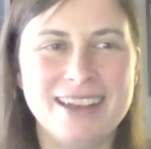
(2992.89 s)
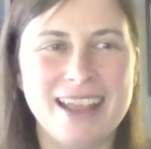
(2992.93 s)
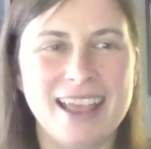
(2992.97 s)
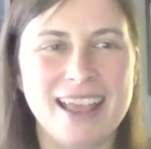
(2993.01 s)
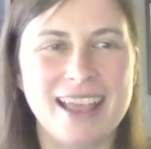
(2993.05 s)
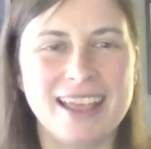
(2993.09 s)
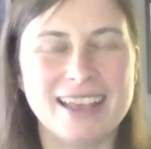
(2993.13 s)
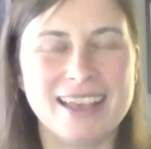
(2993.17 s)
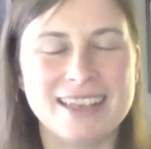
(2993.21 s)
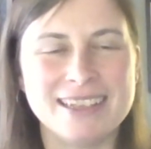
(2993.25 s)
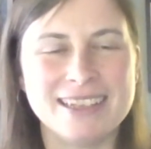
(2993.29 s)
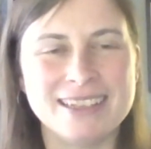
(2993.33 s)

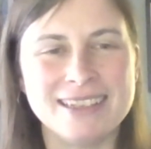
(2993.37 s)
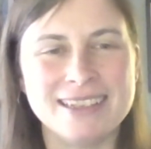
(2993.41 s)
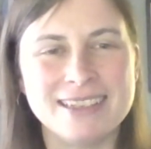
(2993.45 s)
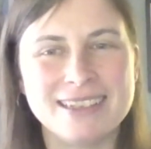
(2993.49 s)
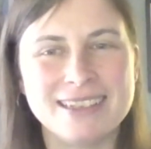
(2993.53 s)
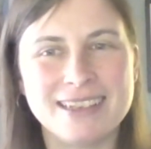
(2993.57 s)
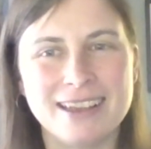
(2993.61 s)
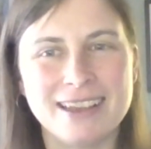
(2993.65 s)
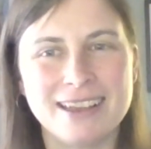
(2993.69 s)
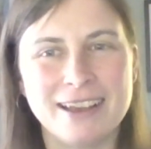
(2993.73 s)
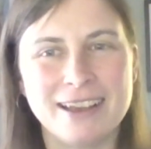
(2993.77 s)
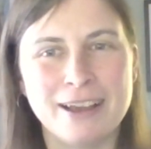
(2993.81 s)
And
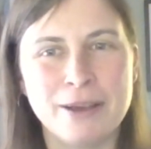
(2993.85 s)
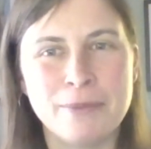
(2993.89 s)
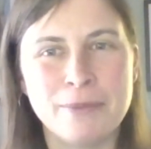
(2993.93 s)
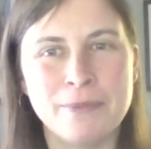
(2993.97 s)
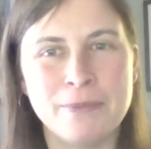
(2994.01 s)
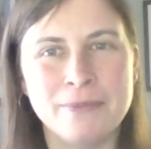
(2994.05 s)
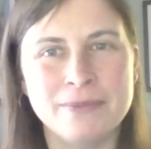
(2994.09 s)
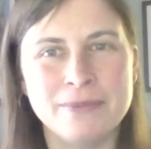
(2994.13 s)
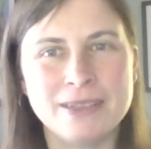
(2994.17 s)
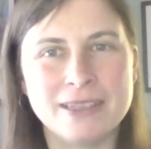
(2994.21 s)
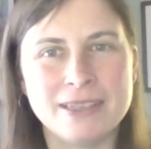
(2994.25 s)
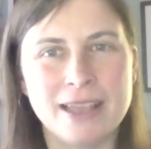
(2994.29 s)

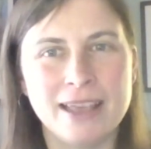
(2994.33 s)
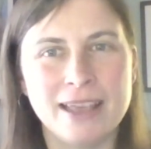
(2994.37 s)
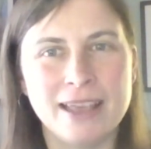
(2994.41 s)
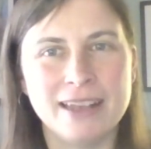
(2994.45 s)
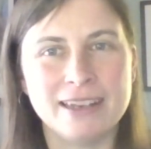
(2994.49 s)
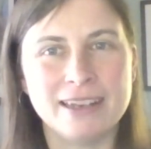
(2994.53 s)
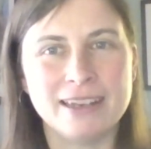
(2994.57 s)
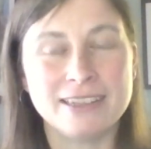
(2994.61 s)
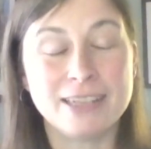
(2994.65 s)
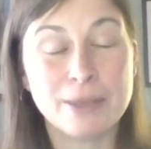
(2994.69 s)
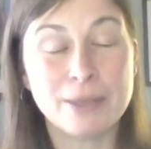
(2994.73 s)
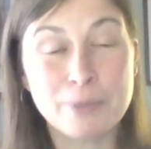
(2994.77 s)
um,
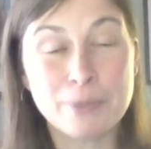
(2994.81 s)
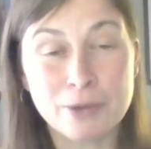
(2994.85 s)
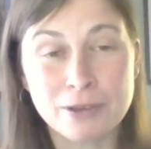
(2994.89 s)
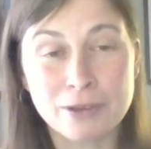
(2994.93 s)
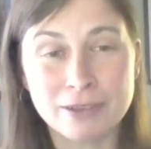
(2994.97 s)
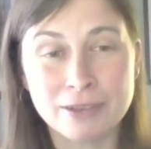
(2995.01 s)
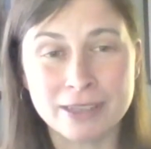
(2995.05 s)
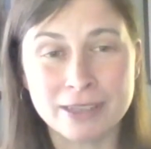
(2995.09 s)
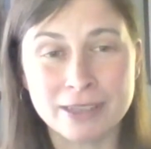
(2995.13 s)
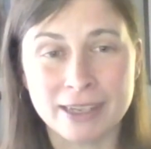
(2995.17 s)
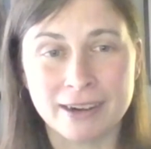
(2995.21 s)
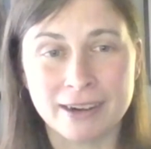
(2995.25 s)
in a
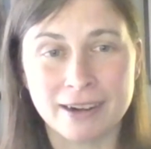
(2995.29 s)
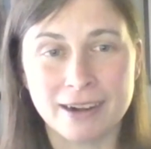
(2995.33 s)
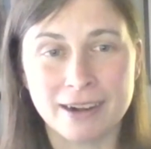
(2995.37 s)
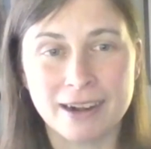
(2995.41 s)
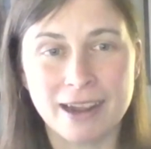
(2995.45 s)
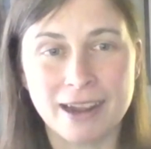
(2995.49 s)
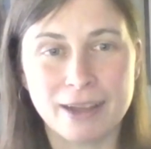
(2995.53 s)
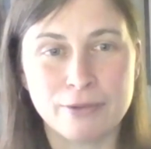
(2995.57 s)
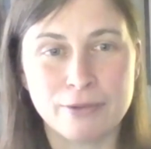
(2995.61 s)
typical year,